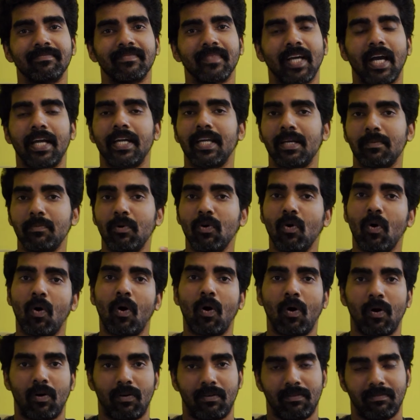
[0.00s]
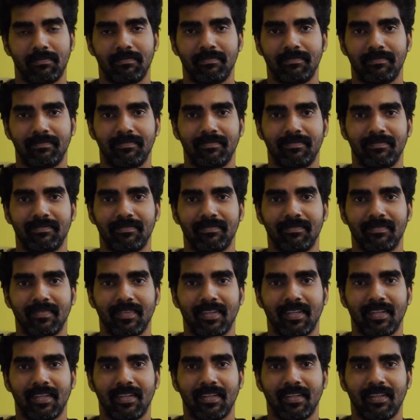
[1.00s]
and above all,
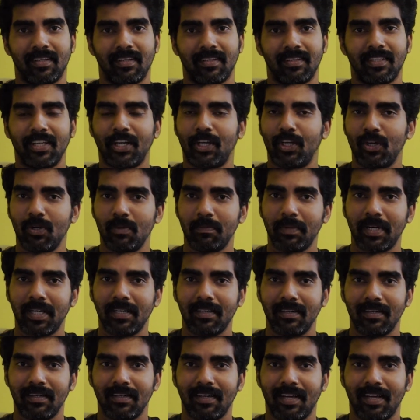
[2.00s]
the human